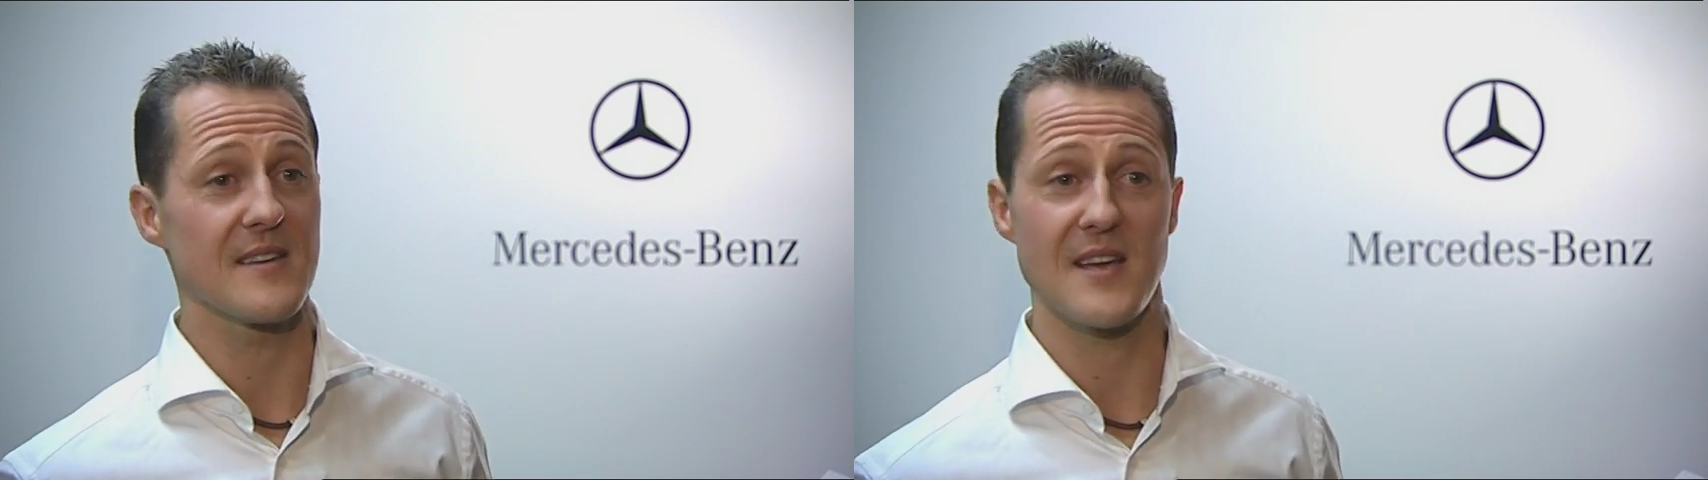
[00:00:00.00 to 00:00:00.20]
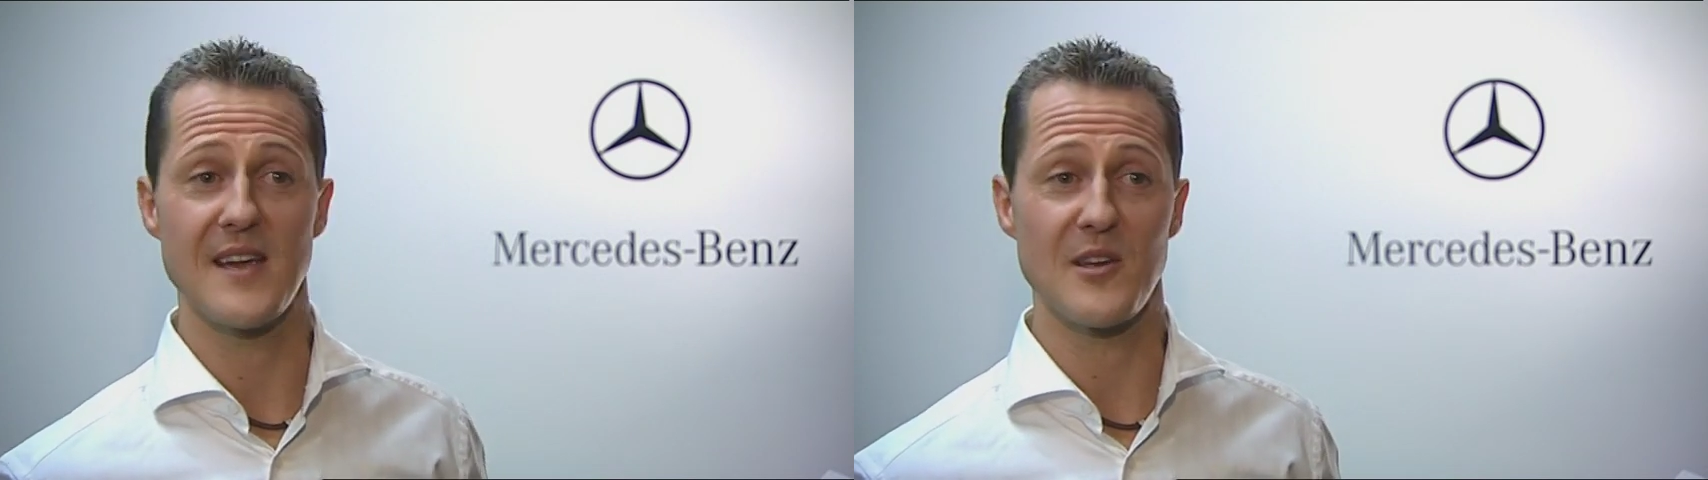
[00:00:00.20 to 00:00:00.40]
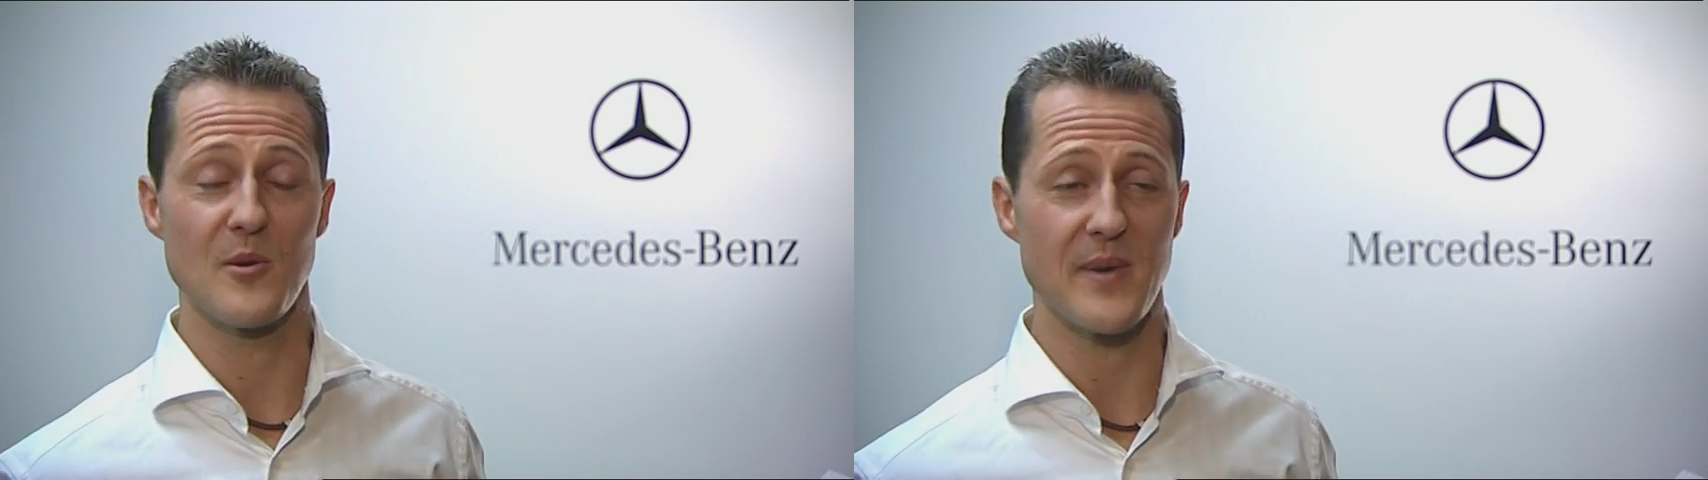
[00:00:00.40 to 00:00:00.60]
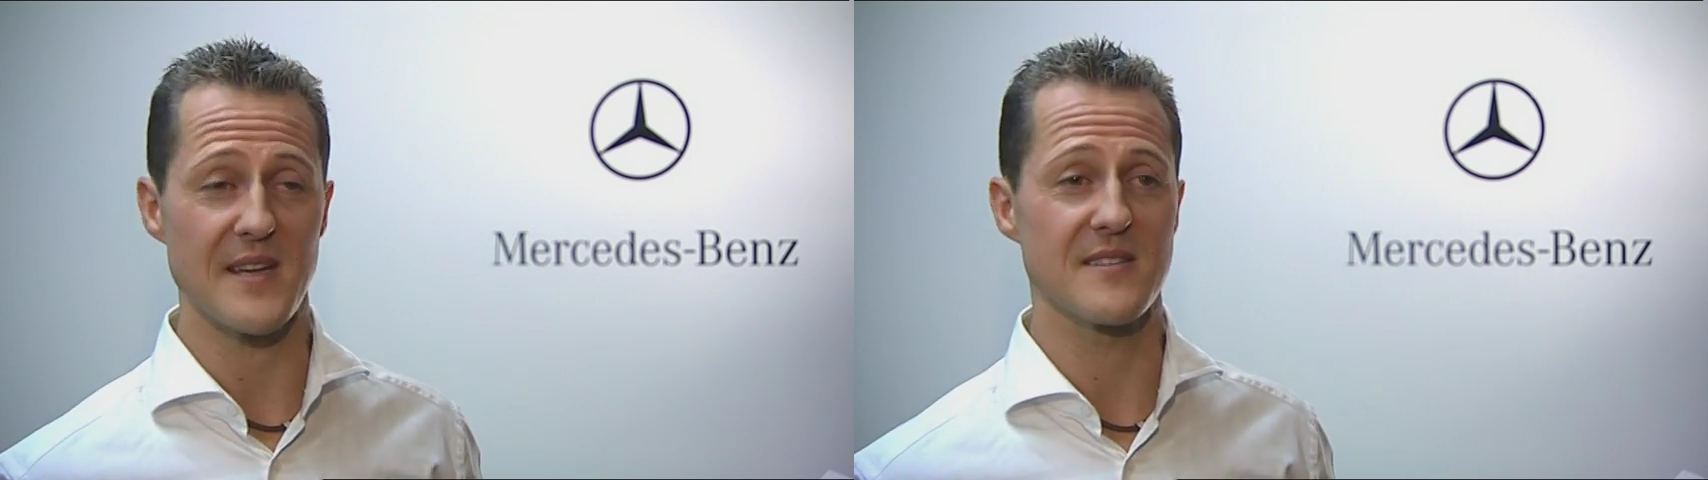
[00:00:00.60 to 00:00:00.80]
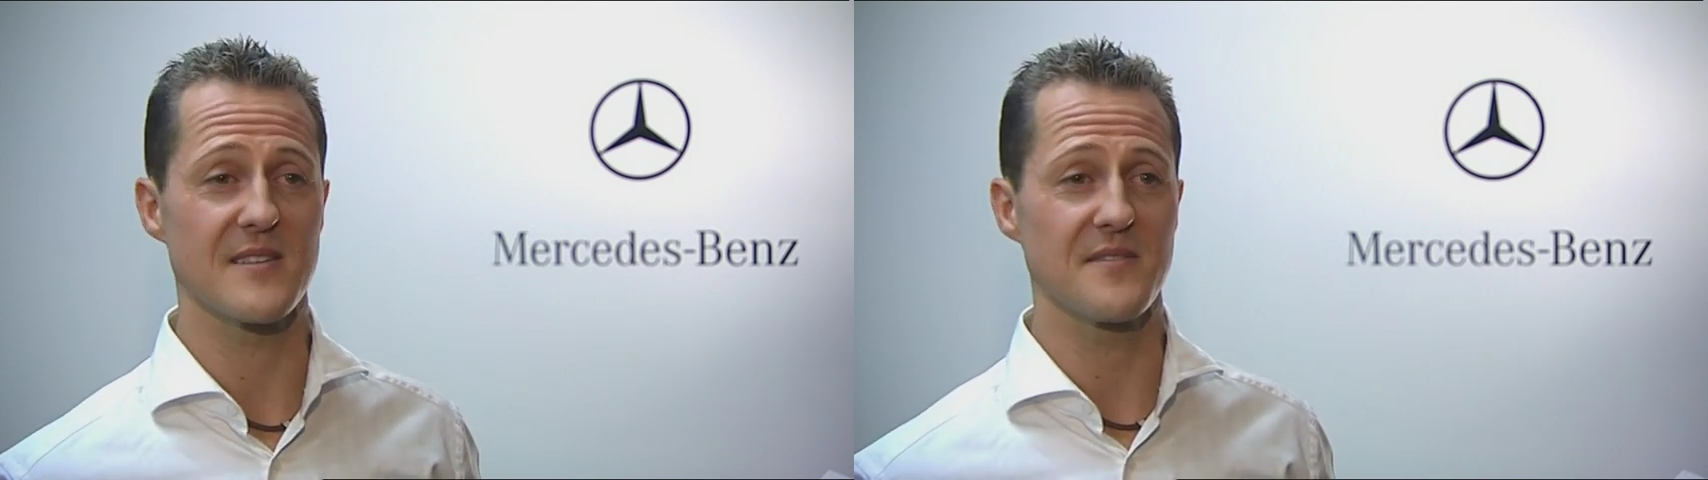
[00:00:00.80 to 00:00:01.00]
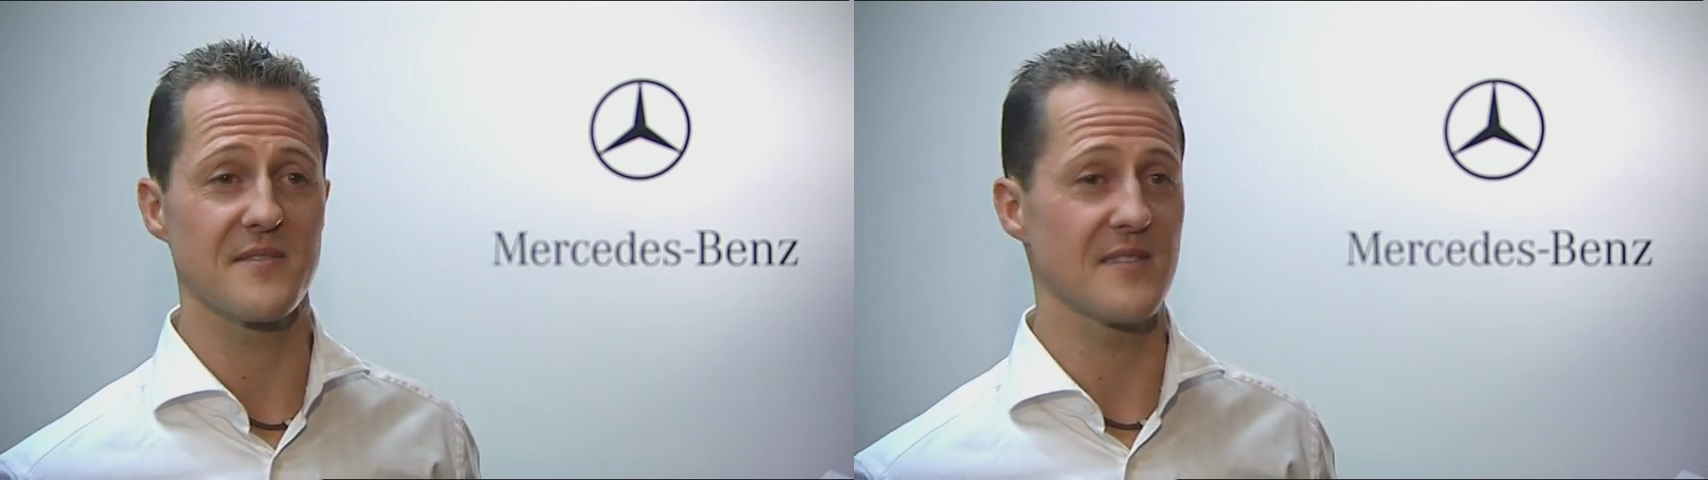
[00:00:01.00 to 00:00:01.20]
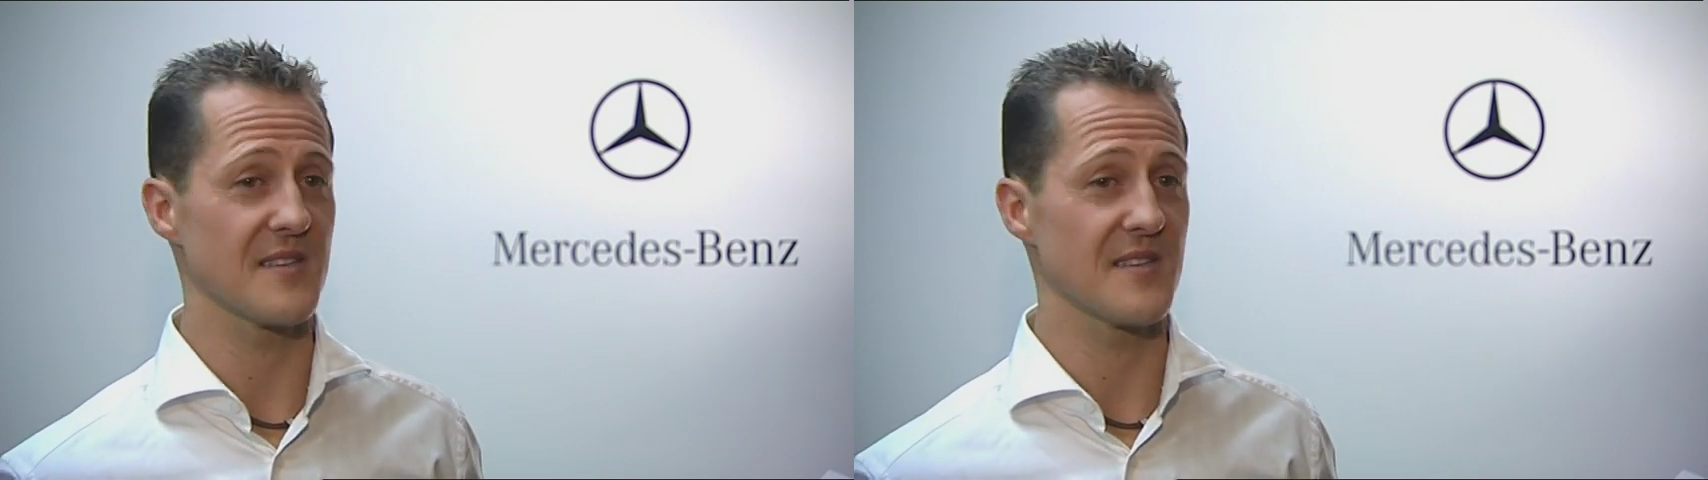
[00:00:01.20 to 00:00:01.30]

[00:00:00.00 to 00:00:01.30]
he's highly competitive.